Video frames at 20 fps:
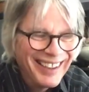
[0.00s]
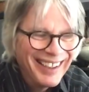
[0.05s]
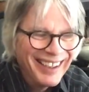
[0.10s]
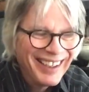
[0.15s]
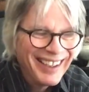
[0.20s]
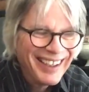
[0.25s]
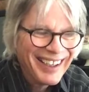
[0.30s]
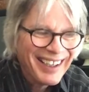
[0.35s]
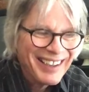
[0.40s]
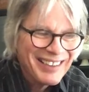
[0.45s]

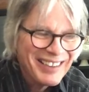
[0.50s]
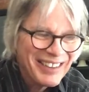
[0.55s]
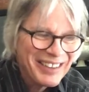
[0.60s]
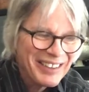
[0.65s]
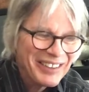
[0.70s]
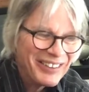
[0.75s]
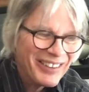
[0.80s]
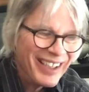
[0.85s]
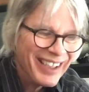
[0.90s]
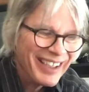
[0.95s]
And I said,
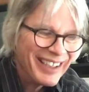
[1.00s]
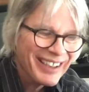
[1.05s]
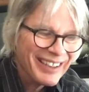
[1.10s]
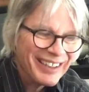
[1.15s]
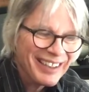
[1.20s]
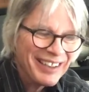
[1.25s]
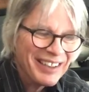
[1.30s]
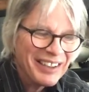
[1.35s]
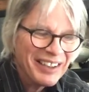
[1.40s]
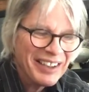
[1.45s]
"Great."
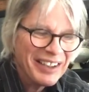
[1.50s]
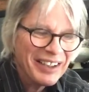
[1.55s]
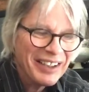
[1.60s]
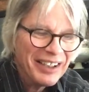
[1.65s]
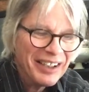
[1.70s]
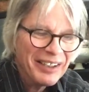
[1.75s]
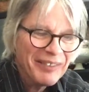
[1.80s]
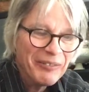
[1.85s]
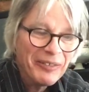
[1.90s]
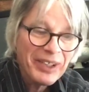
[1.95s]

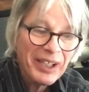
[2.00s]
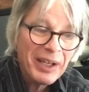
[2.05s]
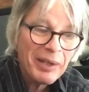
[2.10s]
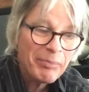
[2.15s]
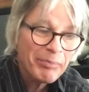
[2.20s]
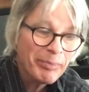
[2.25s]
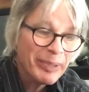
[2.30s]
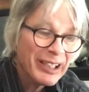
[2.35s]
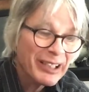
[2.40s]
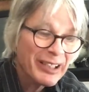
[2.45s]
And when I
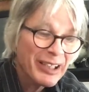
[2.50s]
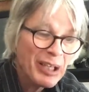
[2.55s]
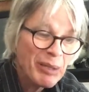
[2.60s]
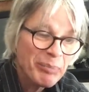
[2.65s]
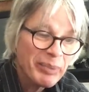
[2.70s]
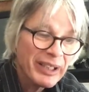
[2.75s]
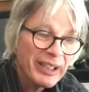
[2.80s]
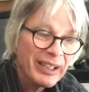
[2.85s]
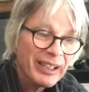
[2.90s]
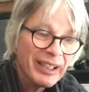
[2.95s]
picked it up
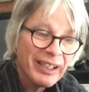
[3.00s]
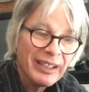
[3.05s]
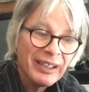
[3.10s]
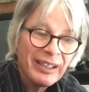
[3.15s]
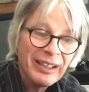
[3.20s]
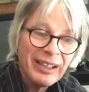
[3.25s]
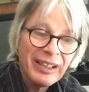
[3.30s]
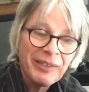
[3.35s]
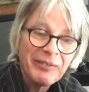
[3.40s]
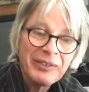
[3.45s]
again,
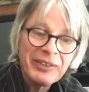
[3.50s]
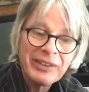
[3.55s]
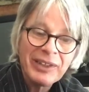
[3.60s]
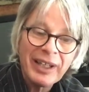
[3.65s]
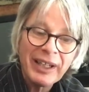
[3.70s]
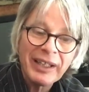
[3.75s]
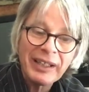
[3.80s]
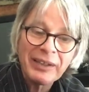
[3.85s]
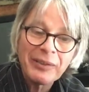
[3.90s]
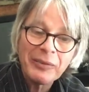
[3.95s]
it was
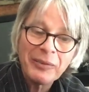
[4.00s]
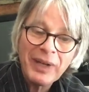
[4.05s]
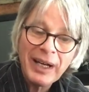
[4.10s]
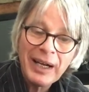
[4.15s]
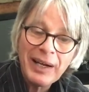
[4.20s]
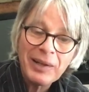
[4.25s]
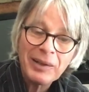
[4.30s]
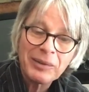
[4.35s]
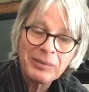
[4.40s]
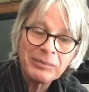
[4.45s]
like,
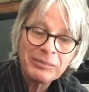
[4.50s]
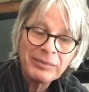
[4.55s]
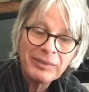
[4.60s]
wow.